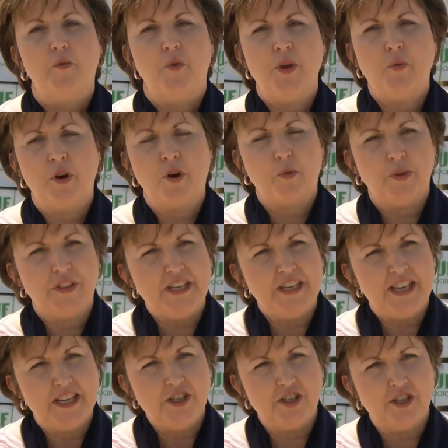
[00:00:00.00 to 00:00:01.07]
We work with the
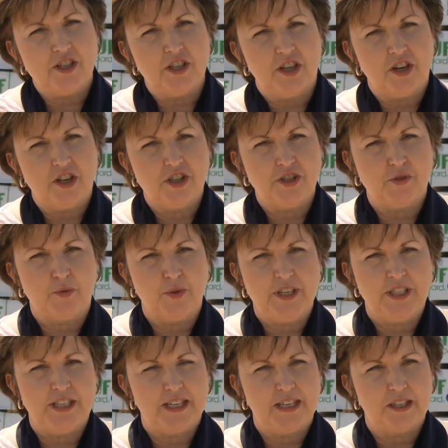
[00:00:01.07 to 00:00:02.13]
nation's largest
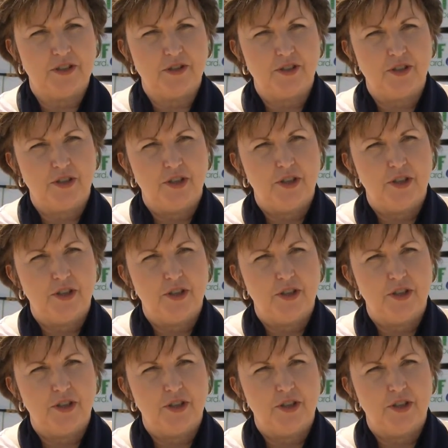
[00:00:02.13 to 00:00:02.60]
retailers